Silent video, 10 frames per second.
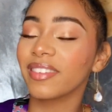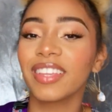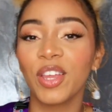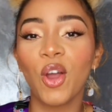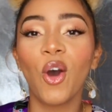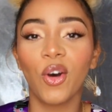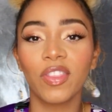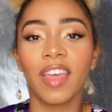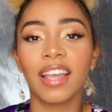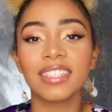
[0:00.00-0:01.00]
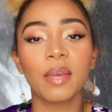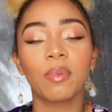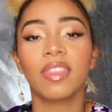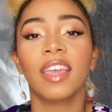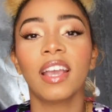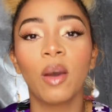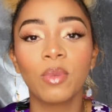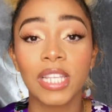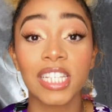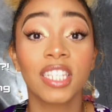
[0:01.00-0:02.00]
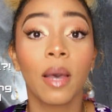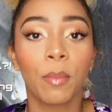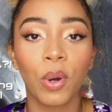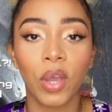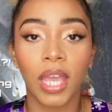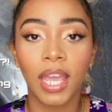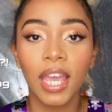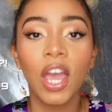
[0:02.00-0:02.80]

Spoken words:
You know, that type of thing. We say, sup, boy.